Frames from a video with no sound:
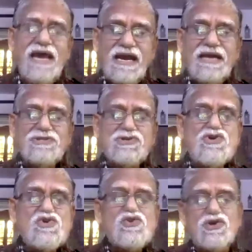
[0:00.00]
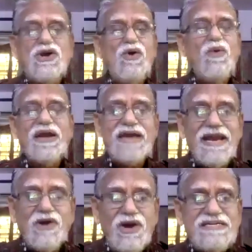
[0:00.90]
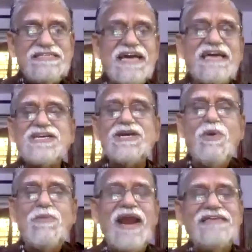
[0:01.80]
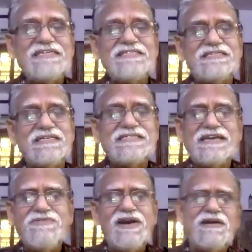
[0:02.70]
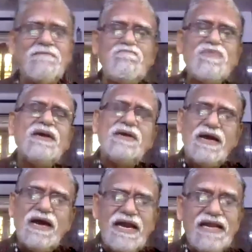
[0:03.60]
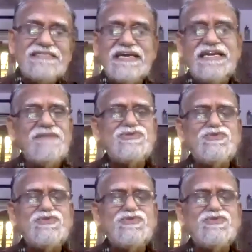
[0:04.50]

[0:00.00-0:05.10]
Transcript: through what I call disaster mobilization, several initiatives.